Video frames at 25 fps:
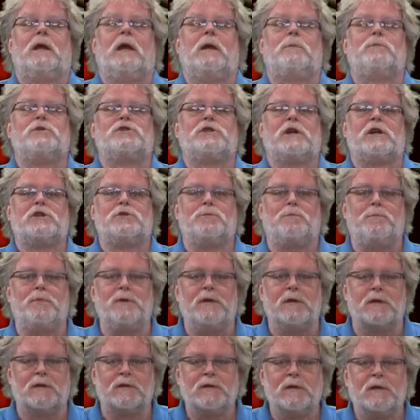And besides
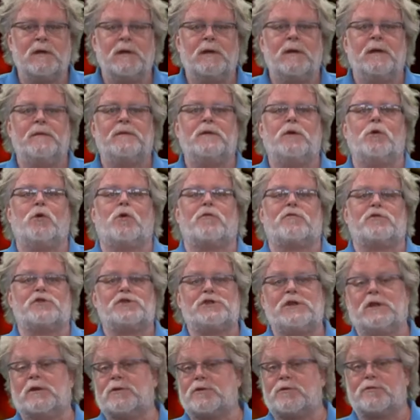beer, they offer
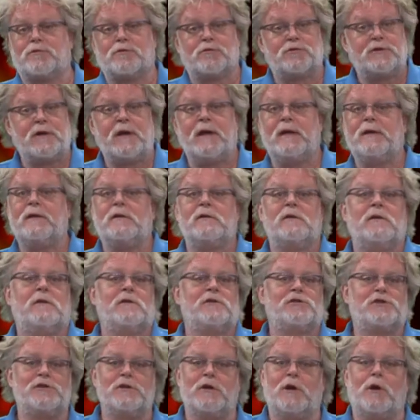shelter for rain,
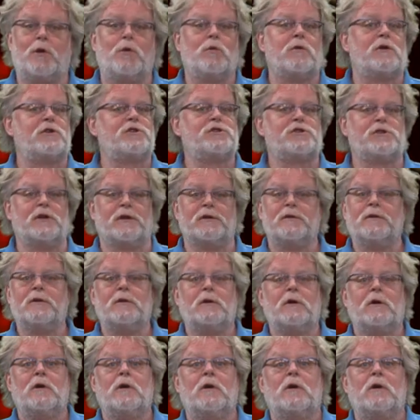snow, or sun,